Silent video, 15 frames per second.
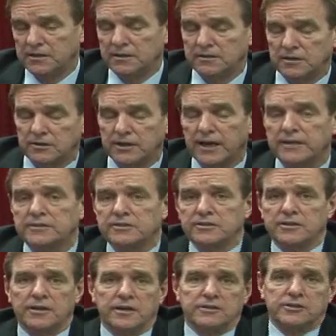Okay, so
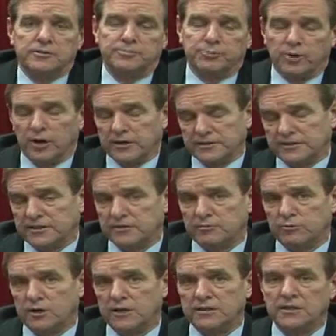there are two prongs there.
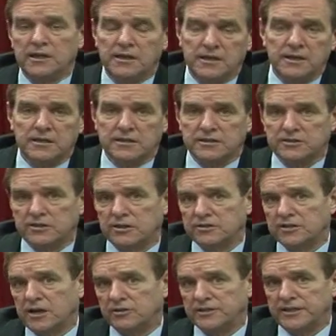One,
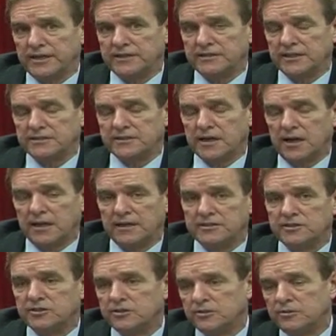consult our DHS colleagues.
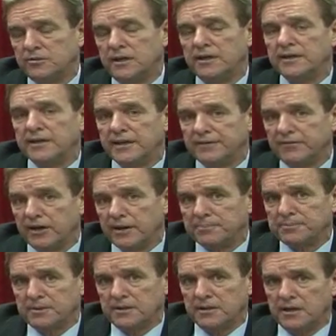Two, give it
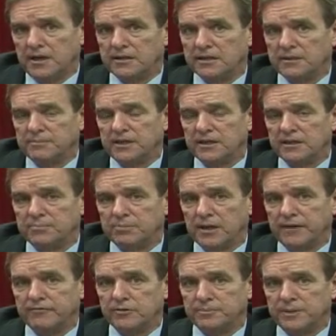up and come in and
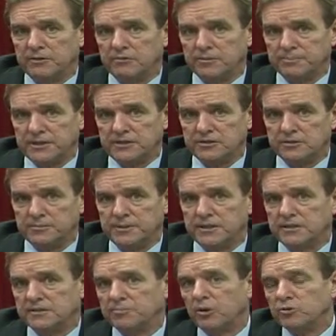apply for a B1, B2,
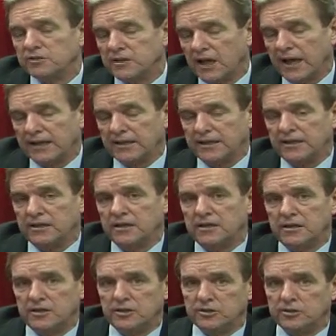because most likely
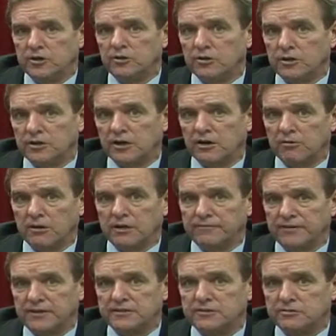you're no longer
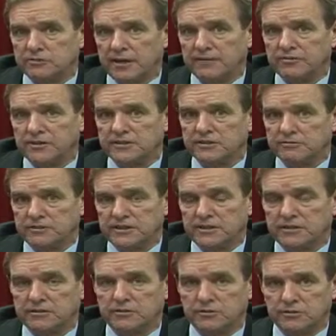qualified to travel as a green
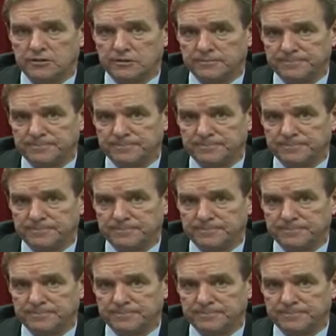card holder.